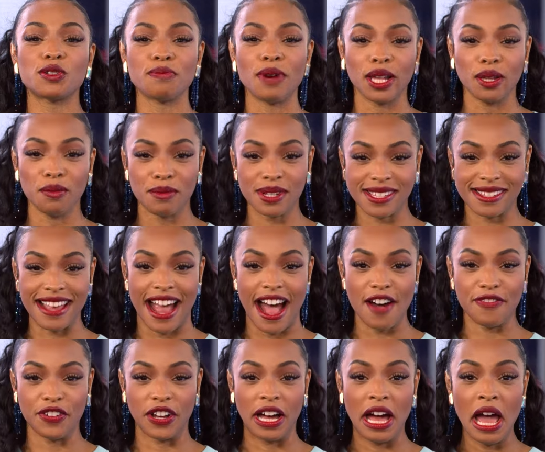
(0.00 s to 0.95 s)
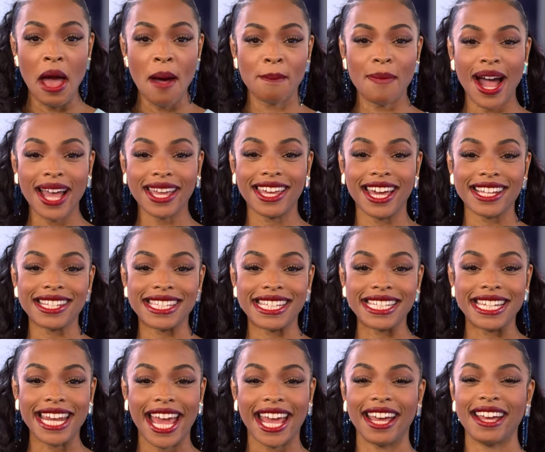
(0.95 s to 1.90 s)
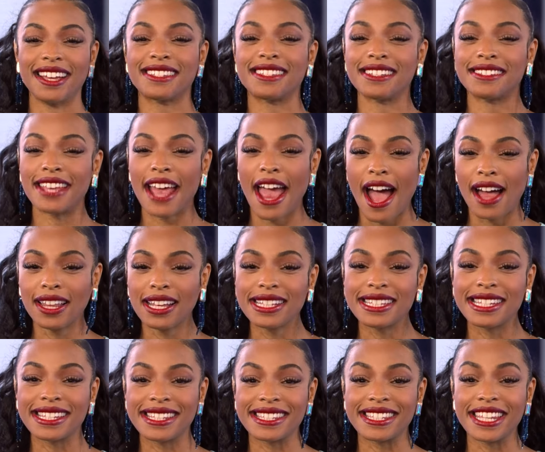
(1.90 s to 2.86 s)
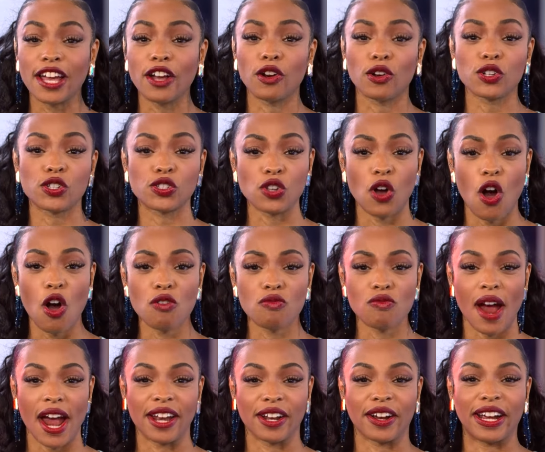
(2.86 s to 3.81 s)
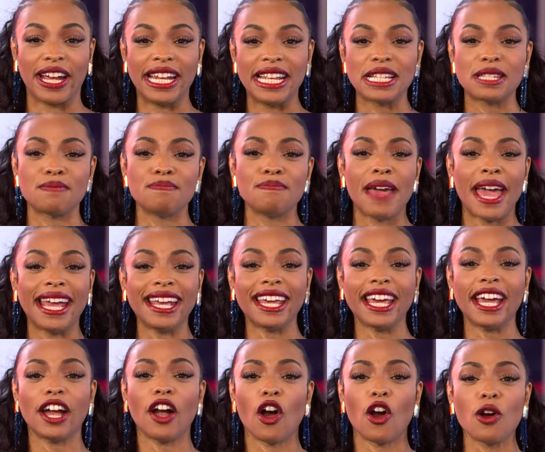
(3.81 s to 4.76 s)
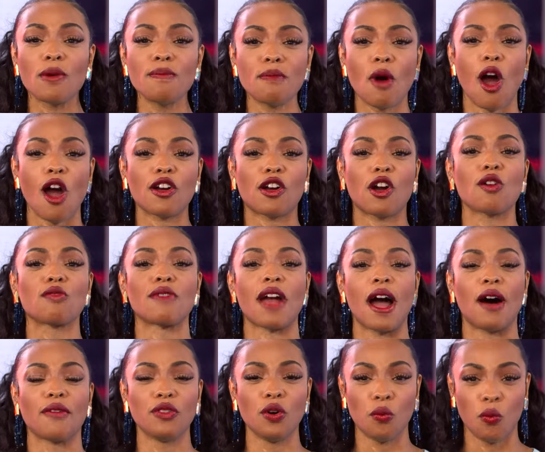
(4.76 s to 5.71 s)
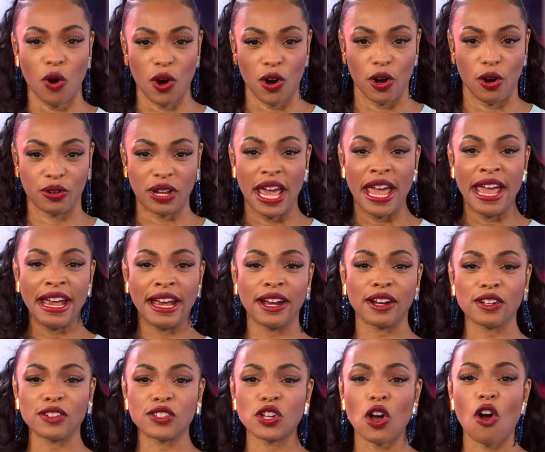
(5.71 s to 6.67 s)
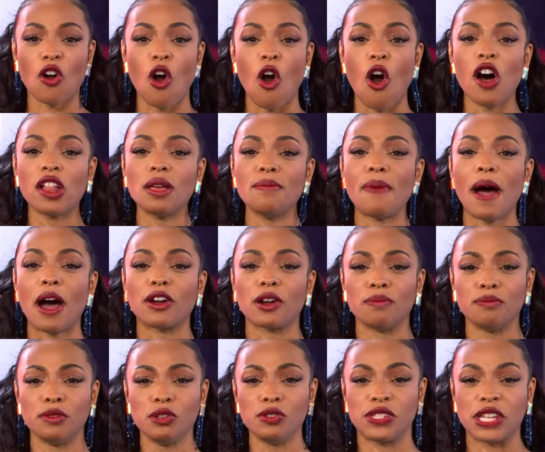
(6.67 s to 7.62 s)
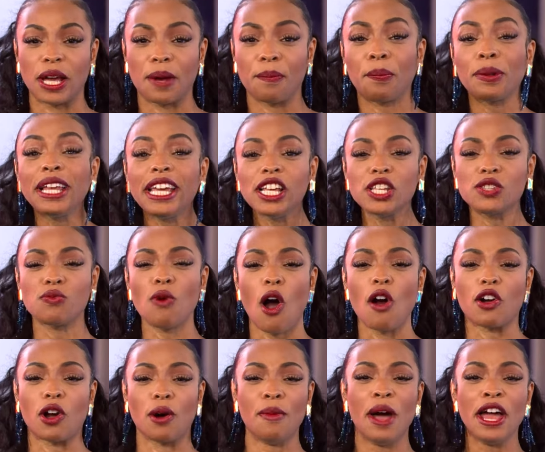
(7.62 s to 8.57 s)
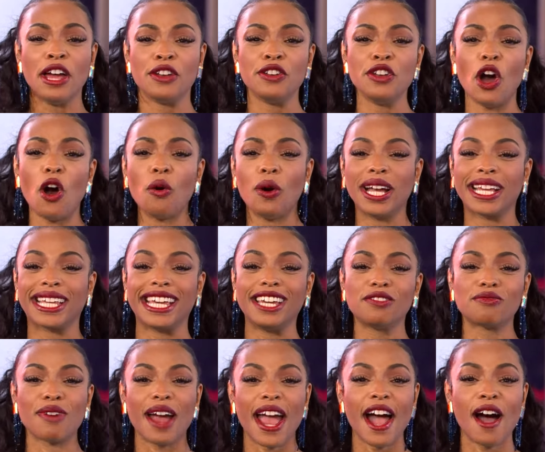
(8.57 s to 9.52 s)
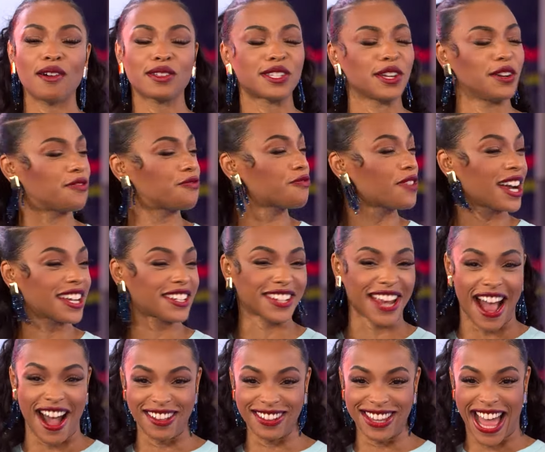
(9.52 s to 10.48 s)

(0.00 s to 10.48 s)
Jamela Mustafa. My guest today is a talented singer-songwriter and is making her mark around the world. Here to talk all about her music, please welcome Noa Kirel to Fresh Out